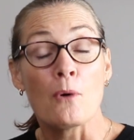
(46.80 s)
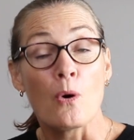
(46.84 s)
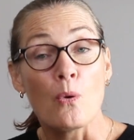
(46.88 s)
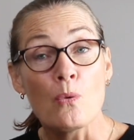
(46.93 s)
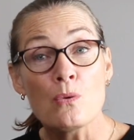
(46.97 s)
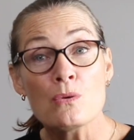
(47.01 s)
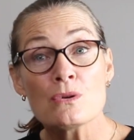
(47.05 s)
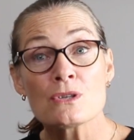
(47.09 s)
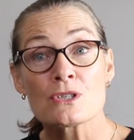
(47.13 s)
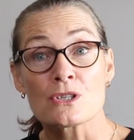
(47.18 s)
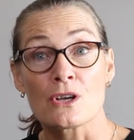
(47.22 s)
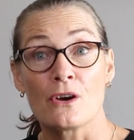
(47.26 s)

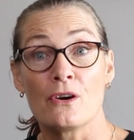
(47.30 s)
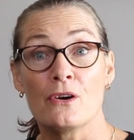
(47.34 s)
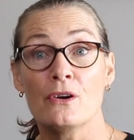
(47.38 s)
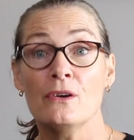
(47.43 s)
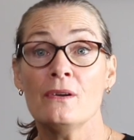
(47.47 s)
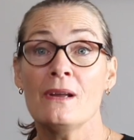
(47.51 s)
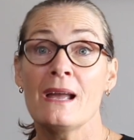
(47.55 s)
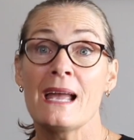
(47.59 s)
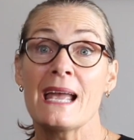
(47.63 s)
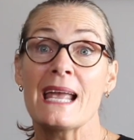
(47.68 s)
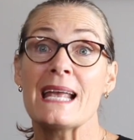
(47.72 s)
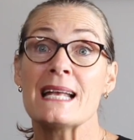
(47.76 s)

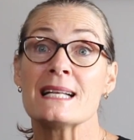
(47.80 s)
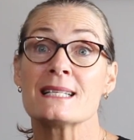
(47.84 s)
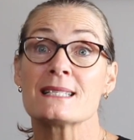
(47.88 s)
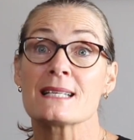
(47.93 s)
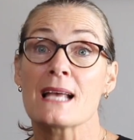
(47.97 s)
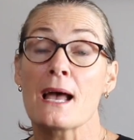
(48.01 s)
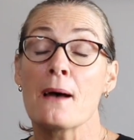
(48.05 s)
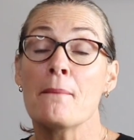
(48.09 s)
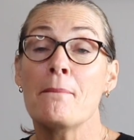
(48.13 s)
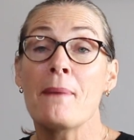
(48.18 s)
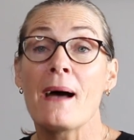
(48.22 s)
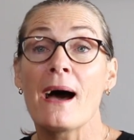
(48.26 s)
Also, it's
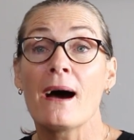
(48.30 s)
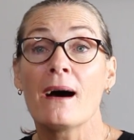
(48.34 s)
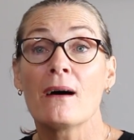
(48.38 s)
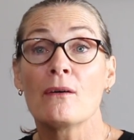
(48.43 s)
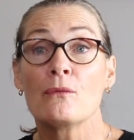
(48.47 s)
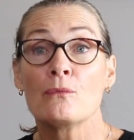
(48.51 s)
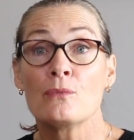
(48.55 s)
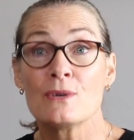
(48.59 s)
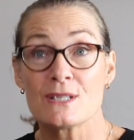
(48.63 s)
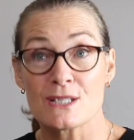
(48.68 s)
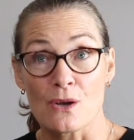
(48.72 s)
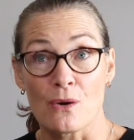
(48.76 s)

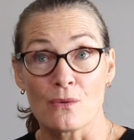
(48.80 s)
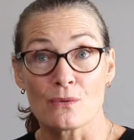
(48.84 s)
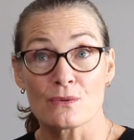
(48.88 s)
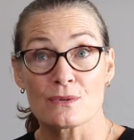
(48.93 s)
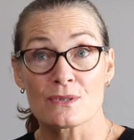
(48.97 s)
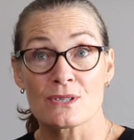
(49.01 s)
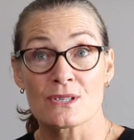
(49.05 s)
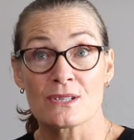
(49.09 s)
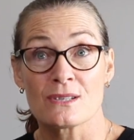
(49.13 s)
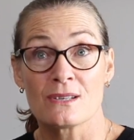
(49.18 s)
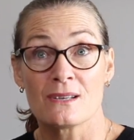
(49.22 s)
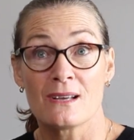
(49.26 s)
about
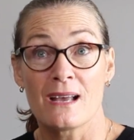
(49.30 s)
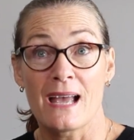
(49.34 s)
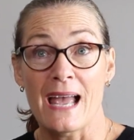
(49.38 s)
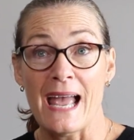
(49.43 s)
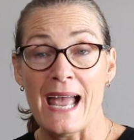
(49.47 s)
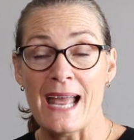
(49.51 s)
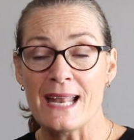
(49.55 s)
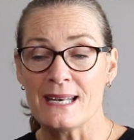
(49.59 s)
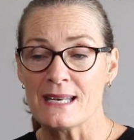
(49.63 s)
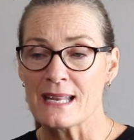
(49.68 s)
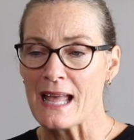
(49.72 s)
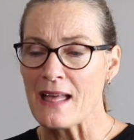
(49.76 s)
results.
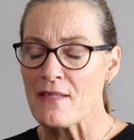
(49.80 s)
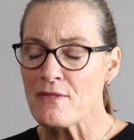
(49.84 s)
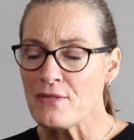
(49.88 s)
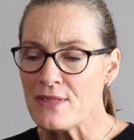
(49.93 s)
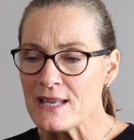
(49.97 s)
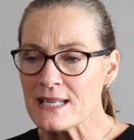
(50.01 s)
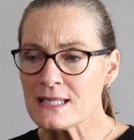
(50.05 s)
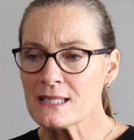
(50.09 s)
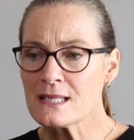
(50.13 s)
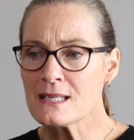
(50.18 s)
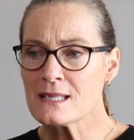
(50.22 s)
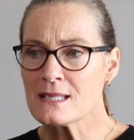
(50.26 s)
And
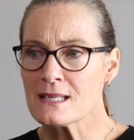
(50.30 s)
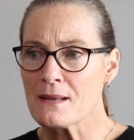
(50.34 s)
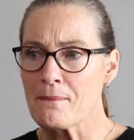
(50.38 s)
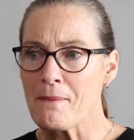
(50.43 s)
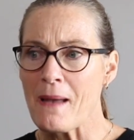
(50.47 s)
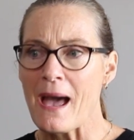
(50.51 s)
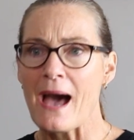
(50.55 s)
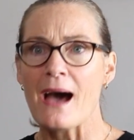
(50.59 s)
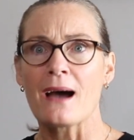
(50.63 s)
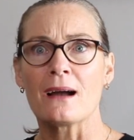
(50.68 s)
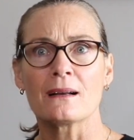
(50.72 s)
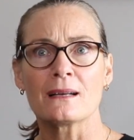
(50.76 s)
this is
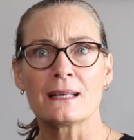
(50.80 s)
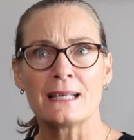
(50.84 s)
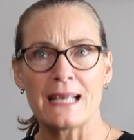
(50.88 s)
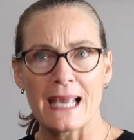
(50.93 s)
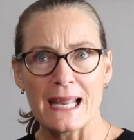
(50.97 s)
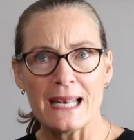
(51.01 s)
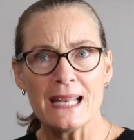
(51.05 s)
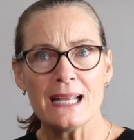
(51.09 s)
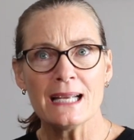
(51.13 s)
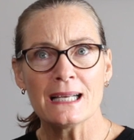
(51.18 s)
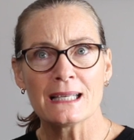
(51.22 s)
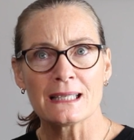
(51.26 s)
about
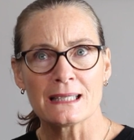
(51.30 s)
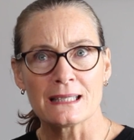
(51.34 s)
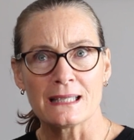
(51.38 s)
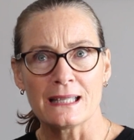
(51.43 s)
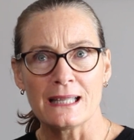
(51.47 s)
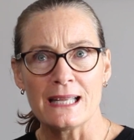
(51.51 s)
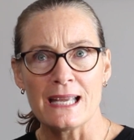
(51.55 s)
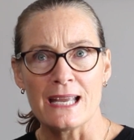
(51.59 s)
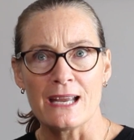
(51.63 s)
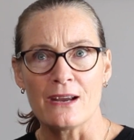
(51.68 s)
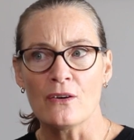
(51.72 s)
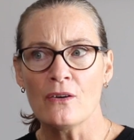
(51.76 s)
getting
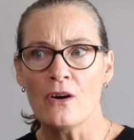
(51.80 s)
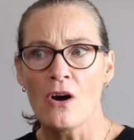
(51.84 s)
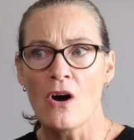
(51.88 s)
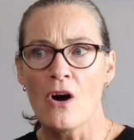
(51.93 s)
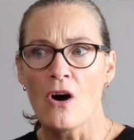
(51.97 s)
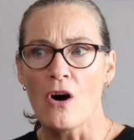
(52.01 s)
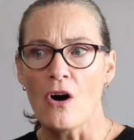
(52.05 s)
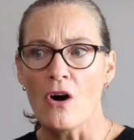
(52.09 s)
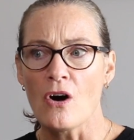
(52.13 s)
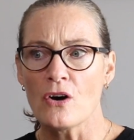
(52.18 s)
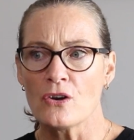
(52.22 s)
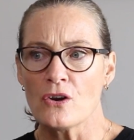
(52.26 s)
clear
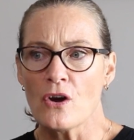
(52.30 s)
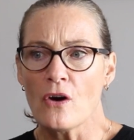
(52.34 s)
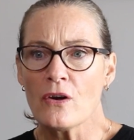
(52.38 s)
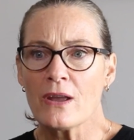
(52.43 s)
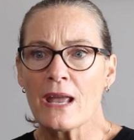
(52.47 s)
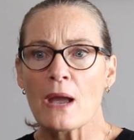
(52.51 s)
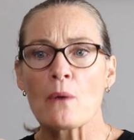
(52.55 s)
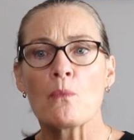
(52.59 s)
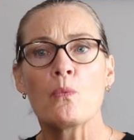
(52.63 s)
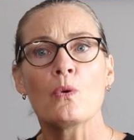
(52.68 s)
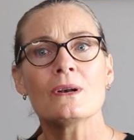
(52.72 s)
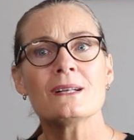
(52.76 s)
on,
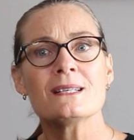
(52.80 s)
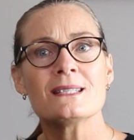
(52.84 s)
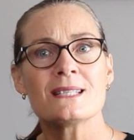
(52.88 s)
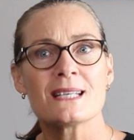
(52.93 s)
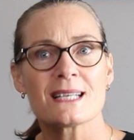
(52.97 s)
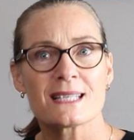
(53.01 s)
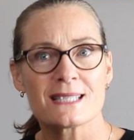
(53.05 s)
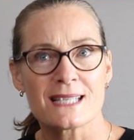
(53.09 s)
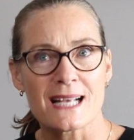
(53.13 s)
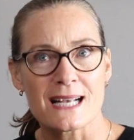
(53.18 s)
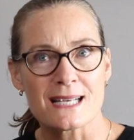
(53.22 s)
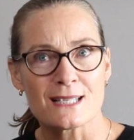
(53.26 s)
okay, what does
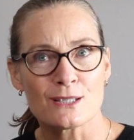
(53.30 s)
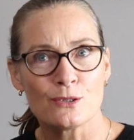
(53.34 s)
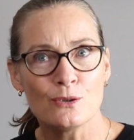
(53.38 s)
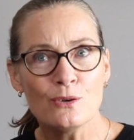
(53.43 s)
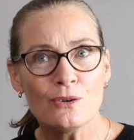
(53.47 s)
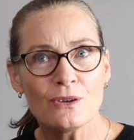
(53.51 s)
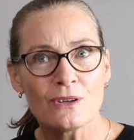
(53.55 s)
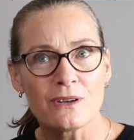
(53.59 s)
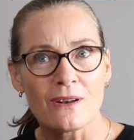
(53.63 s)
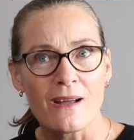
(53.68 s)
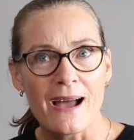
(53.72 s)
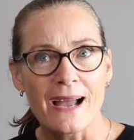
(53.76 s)
success
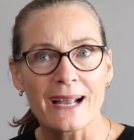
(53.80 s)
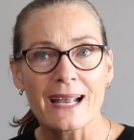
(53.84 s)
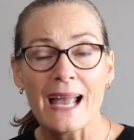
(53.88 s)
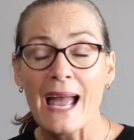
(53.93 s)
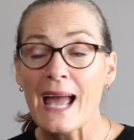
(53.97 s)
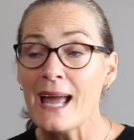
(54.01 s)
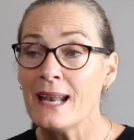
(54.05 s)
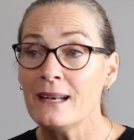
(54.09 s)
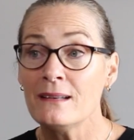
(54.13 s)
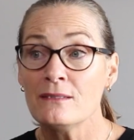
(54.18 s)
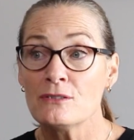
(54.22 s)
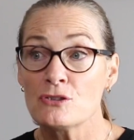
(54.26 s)
look like
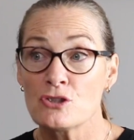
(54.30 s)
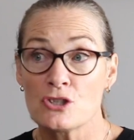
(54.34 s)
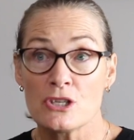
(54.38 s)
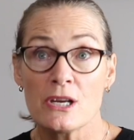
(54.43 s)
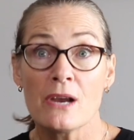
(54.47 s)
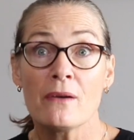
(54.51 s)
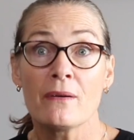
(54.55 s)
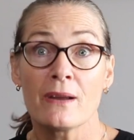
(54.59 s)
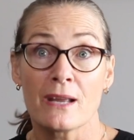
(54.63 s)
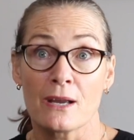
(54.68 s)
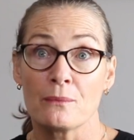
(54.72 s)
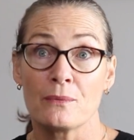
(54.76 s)
and
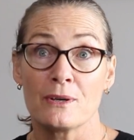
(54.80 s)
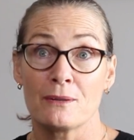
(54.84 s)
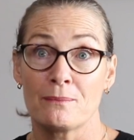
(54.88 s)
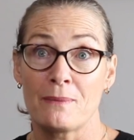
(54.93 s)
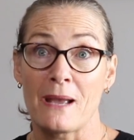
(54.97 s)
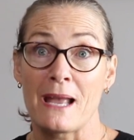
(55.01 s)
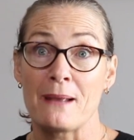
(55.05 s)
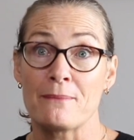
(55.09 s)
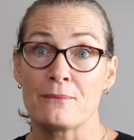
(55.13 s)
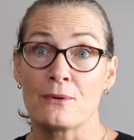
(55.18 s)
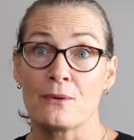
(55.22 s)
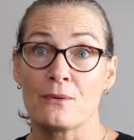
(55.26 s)
sharing it with
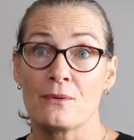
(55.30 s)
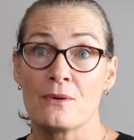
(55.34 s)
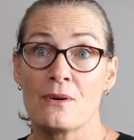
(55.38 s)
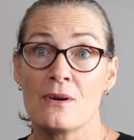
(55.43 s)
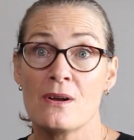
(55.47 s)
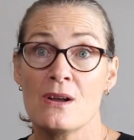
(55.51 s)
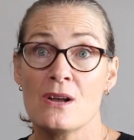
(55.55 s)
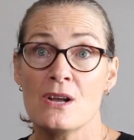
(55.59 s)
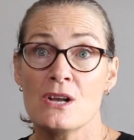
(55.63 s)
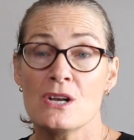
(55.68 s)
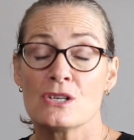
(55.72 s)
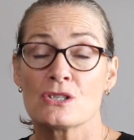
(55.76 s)
people.
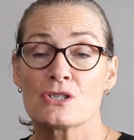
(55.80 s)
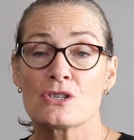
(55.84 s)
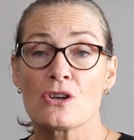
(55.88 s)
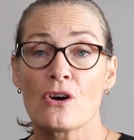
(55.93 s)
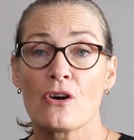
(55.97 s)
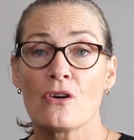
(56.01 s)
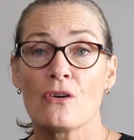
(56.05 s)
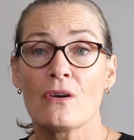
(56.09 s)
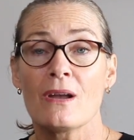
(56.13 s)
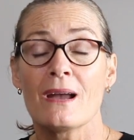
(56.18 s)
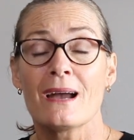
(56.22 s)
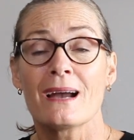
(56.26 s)

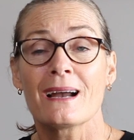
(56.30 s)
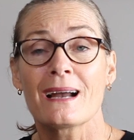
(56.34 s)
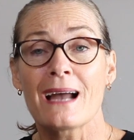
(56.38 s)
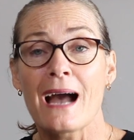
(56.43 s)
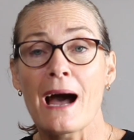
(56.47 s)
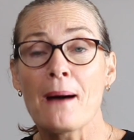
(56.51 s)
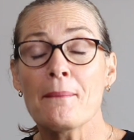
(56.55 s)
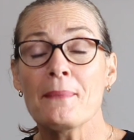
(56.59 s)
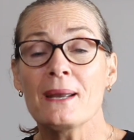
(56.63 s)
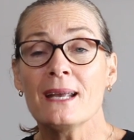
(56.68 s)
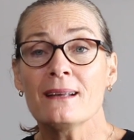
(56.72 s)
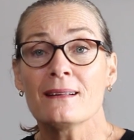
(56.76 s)
So
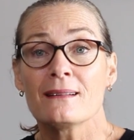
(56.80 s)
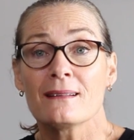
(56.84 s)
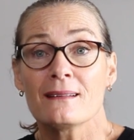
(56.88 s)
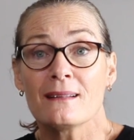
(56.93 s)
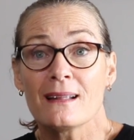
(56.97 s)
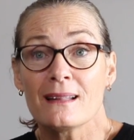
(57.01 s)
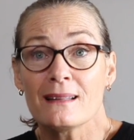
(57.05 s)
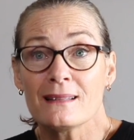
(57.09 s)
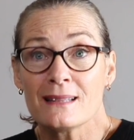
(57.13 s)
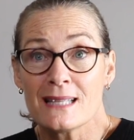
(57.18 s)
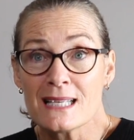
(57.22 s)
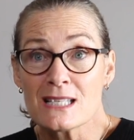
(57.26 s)
coming
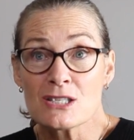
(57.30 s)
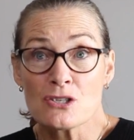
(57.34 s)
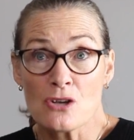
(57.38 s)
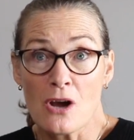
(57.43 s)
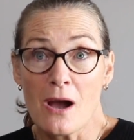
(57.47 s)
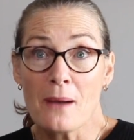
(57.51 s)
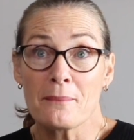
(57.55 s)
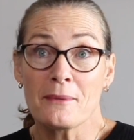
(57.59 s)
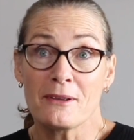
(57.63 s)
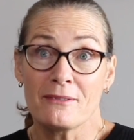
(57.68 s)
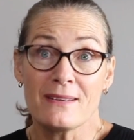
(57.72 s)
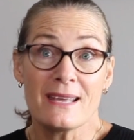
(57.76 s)
this
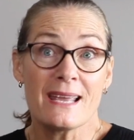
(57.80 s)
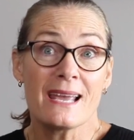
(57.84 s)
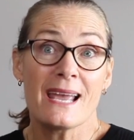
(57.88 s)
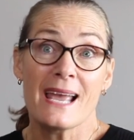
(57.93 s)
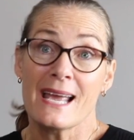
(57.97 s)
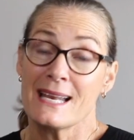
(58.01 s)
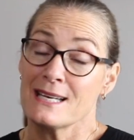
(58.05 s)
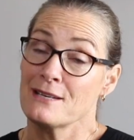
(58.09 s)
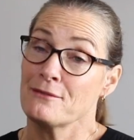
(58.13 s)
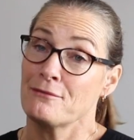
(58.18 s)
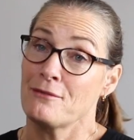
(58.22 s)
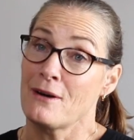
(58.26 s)
time of year,
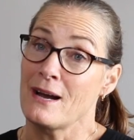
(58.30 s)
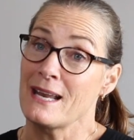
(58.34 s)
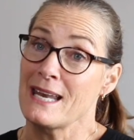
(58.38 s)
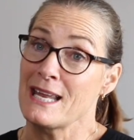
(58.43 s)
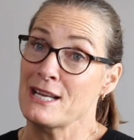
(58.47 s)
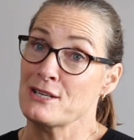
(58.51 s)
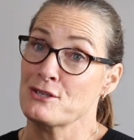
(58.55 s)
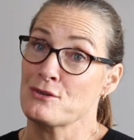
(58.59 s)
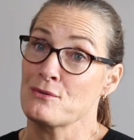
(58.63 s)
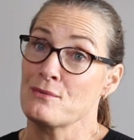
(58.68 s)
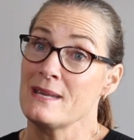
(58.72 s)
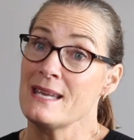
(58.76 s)
end of
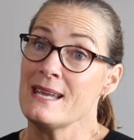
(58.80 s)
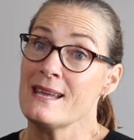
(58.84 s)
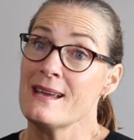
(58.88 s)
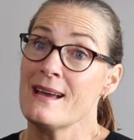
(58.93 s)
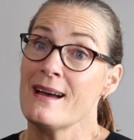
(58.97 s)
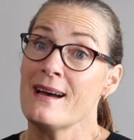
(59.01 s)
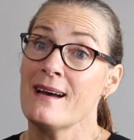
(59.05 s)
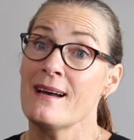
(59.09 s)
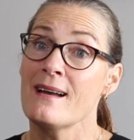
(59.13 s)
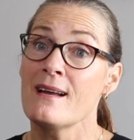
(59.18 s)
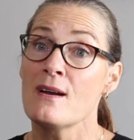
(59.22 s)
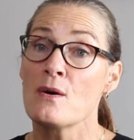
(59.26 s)
financial
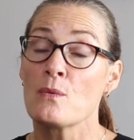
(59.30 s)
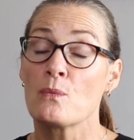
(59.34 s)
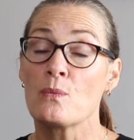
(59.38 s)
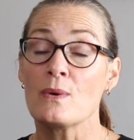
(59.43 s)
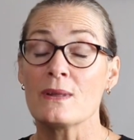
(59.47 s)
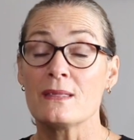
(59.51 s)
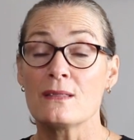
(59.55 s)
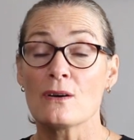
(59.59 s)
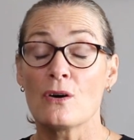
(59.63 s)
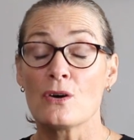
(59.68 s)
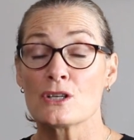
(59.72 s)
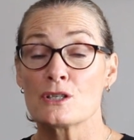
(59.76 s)
year,
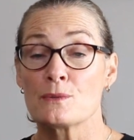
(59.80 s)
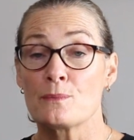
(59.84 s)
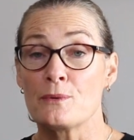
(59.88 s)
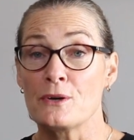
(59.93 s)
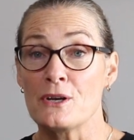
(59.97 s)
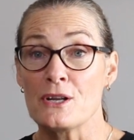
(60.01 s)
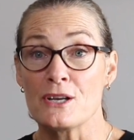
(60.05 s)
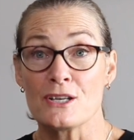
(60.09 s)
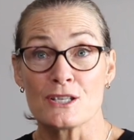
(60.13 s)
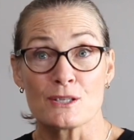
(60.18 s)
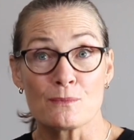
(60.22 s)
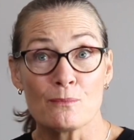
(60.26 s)
with the
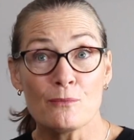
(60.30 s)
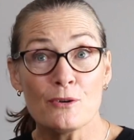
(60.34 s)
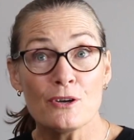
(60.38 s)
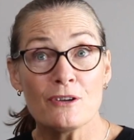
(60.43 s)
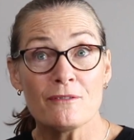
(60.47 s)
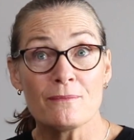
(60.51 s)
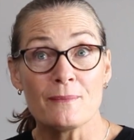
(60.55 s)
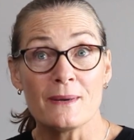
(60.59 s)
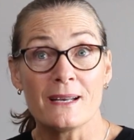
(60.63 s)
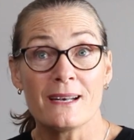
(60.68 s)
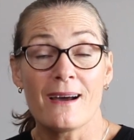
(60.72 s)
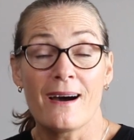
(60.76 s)
Entrepreneurs
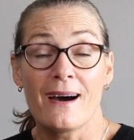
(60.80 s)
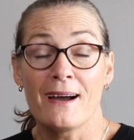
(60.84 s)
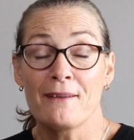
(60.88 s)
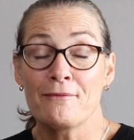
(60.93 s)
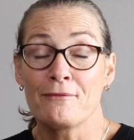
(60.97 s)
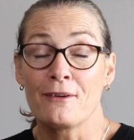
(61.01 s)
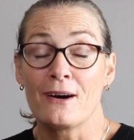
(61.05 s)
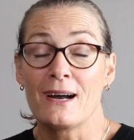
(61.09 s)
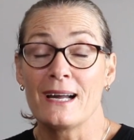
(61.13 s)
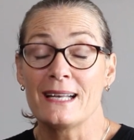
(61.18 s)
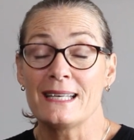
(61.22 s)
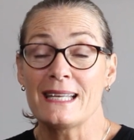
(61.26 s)
Movement, I
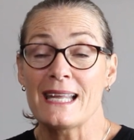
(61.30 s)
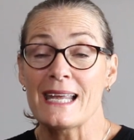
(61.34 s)
find